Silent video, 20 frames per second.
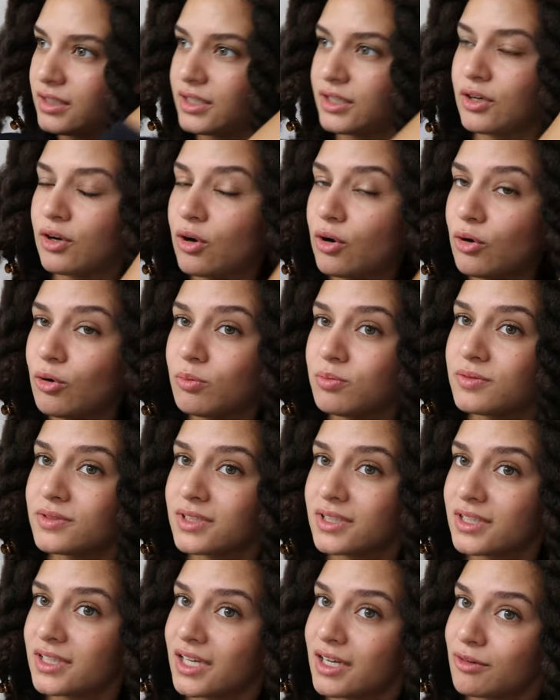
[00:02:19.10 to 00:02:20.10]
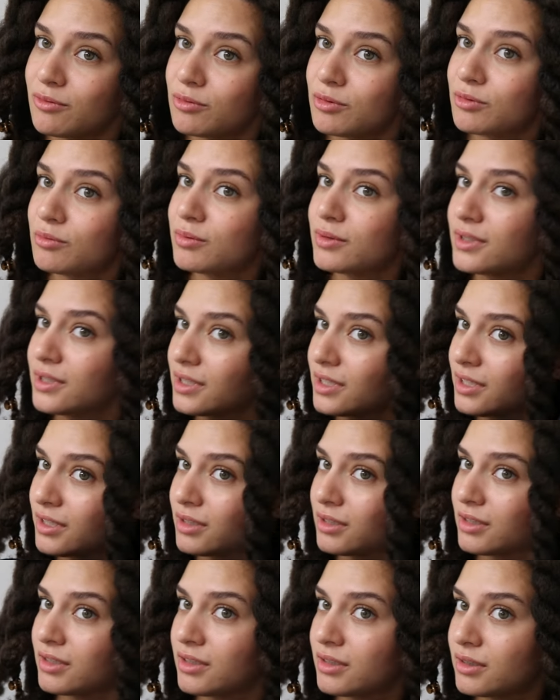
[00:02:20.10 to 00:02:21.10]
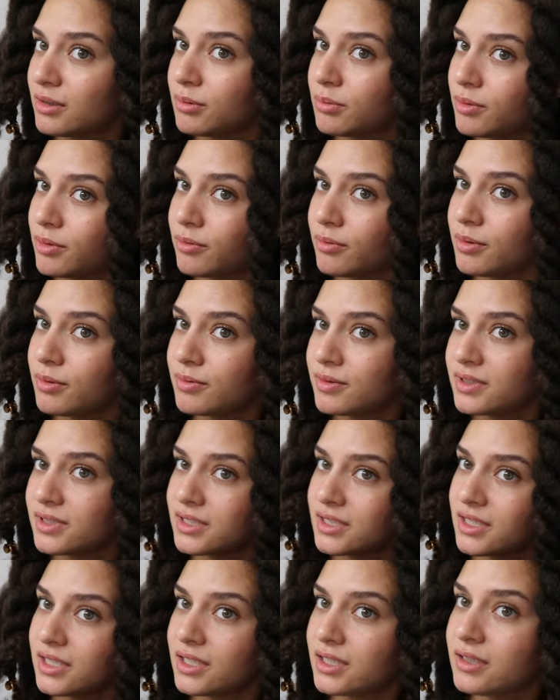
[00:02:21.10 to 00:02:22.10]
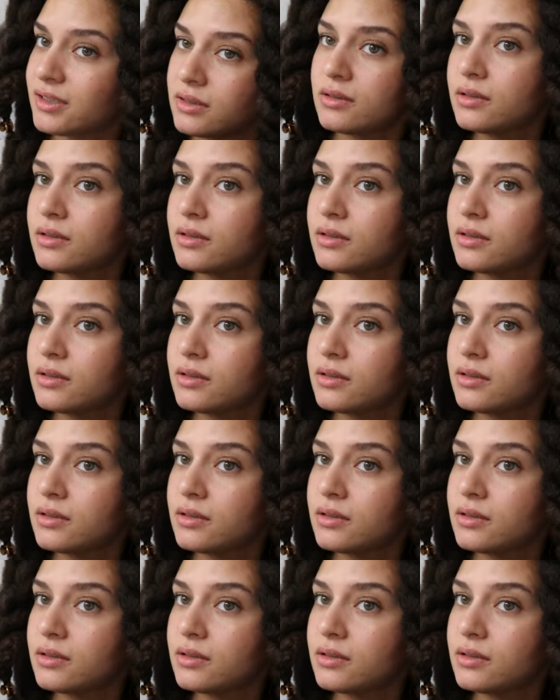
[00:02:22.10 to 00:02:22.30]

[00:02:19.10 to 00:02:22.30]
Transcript: in hopes that that will work. But we will see.